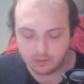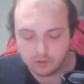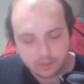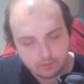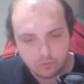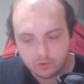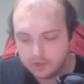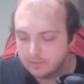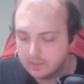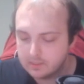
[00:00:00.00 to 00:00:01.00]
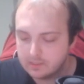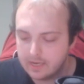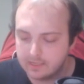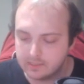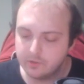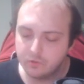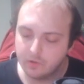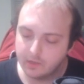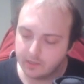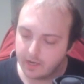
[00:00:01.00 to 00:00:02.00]
looking for him in the set because I do
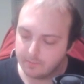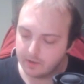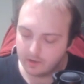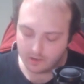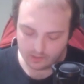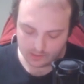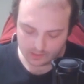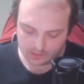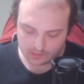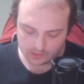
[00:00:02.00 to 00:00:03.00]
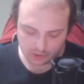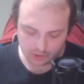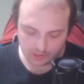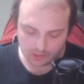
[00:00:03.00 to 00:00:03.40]
run Chimera in the TCG.